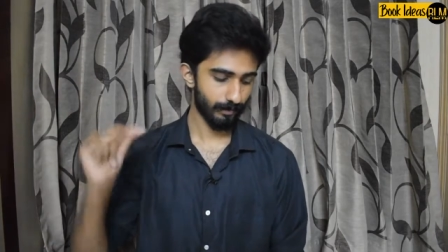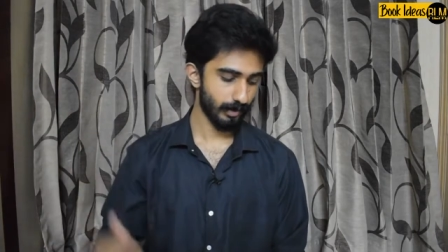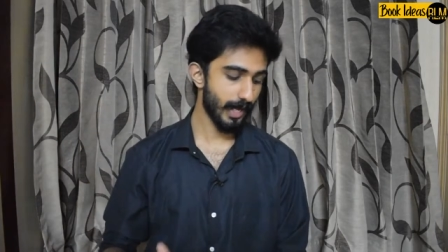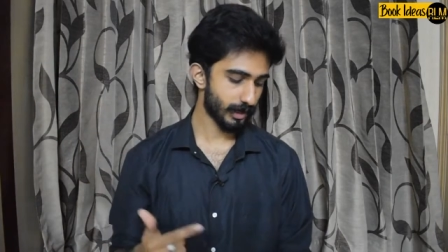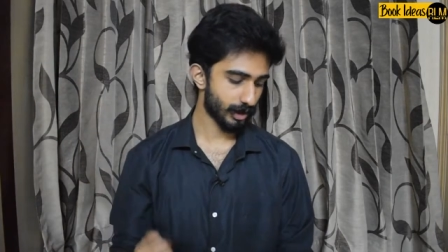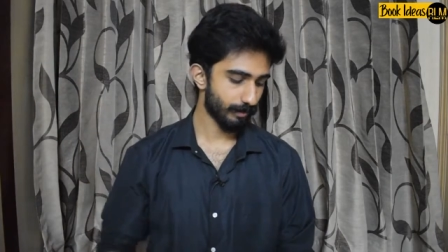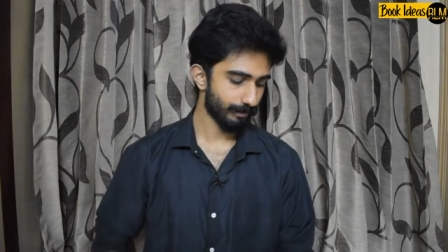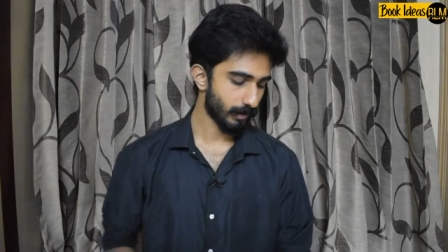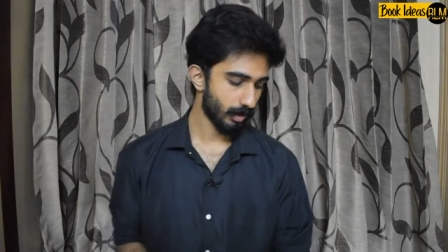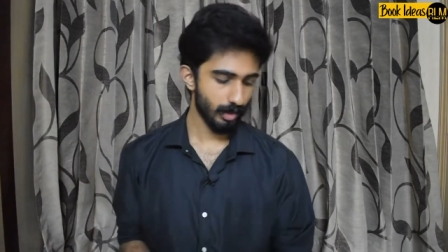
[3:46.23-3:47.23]
Next,
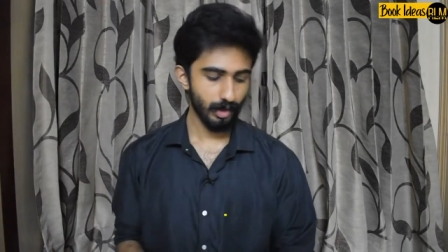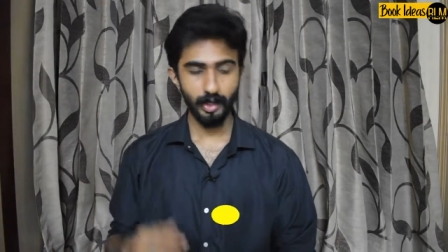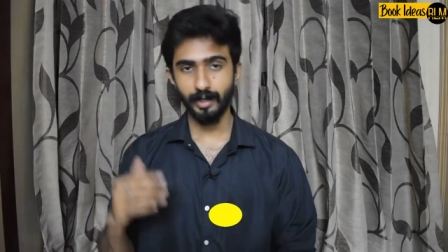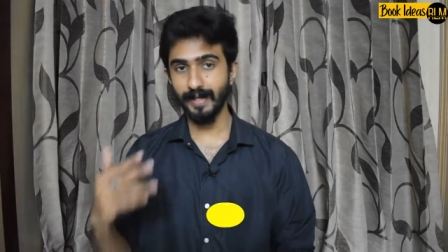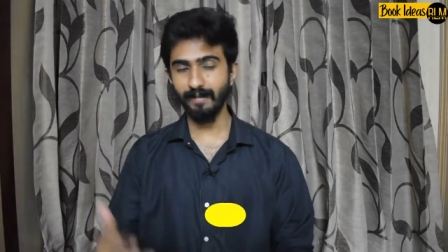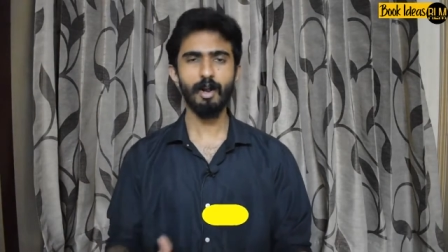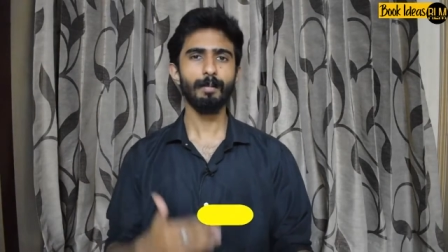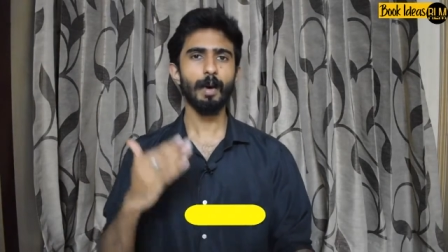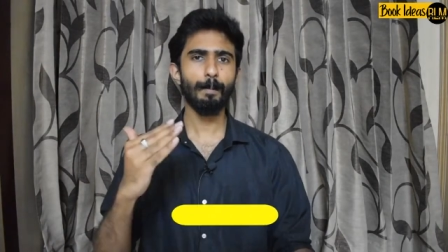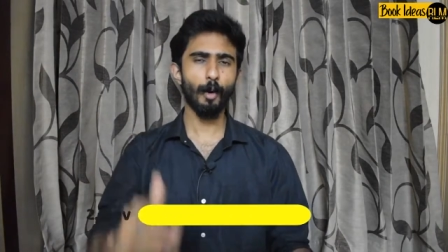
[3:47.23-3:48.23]

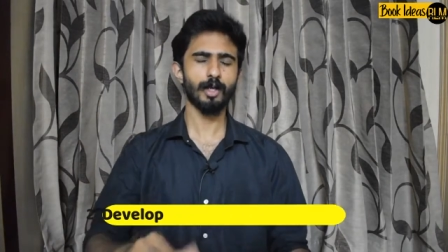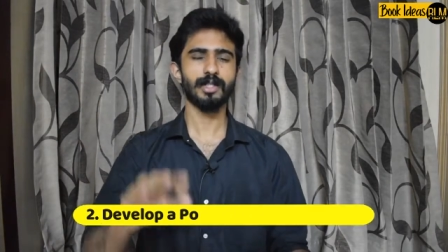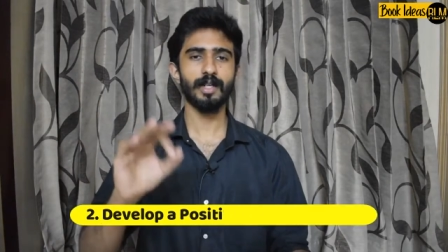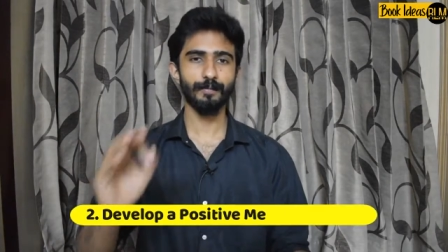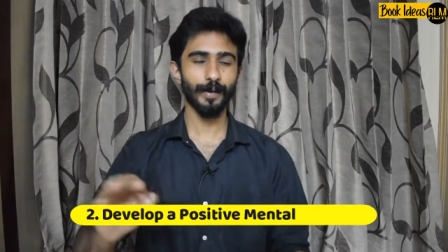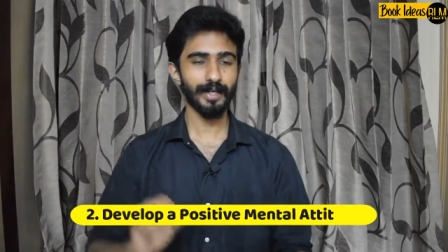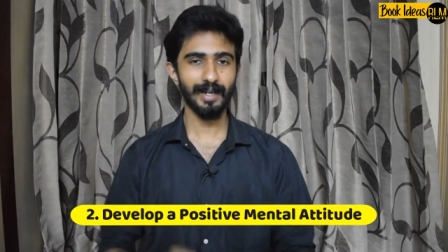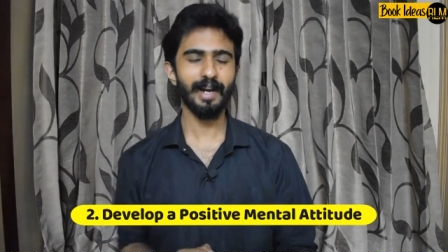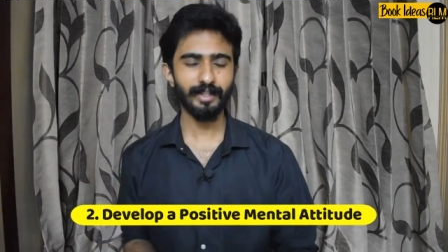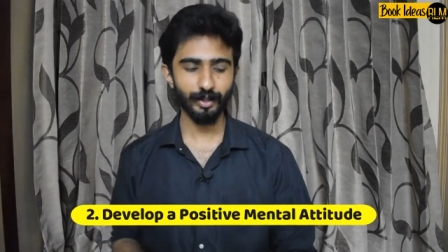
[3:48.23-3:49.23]
develop a positive
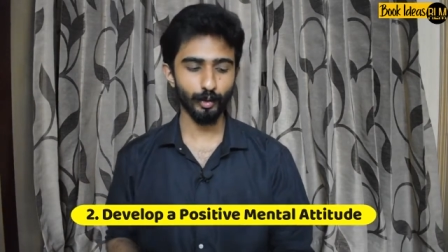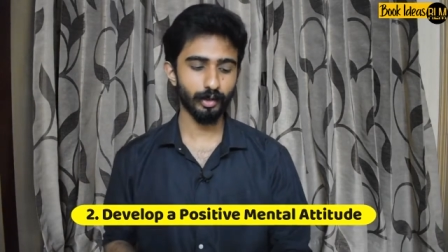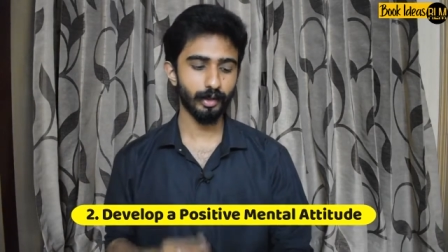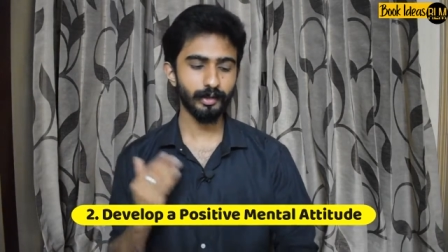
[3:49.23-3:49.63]
mental attitude.